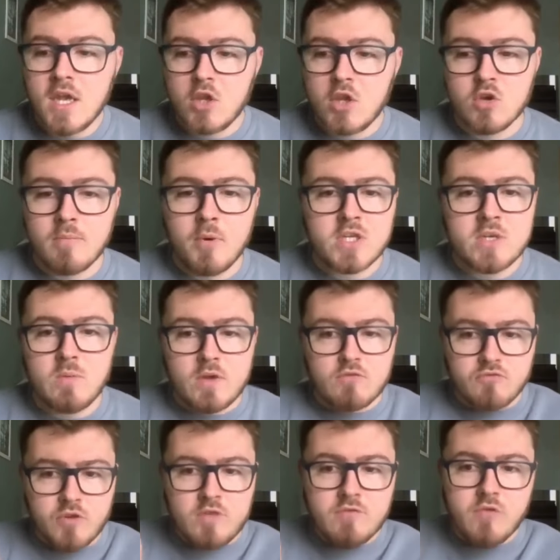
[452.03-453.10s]
Your body
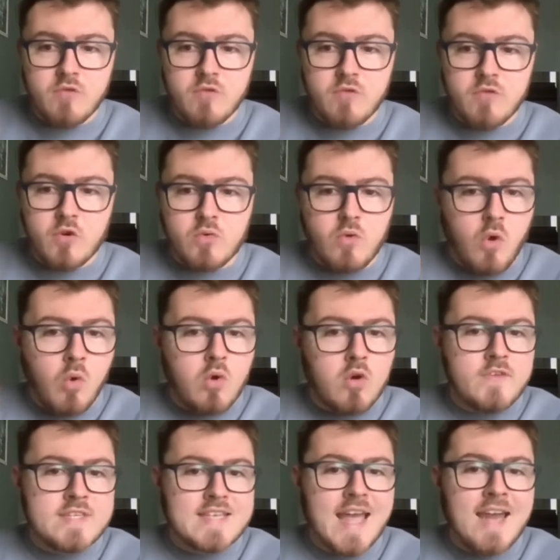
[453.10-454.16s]
will reroute
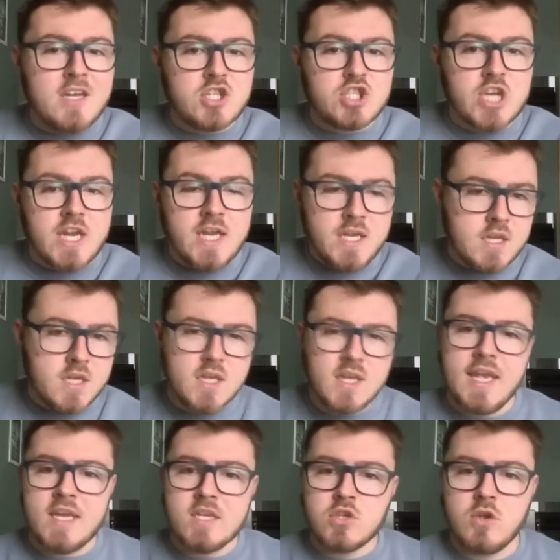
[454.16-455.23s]
all of its energy
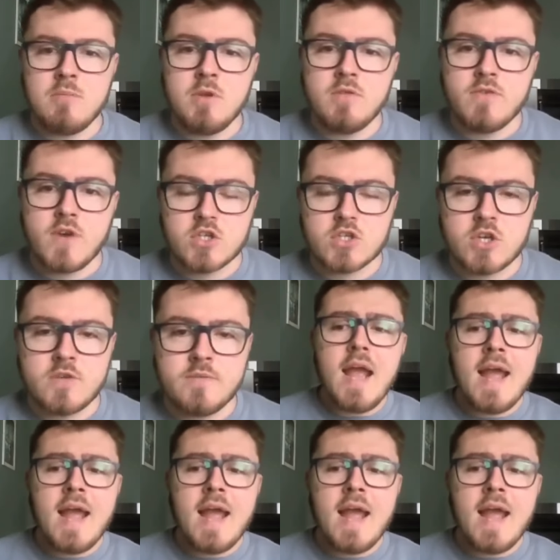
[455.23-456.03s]
into immune function.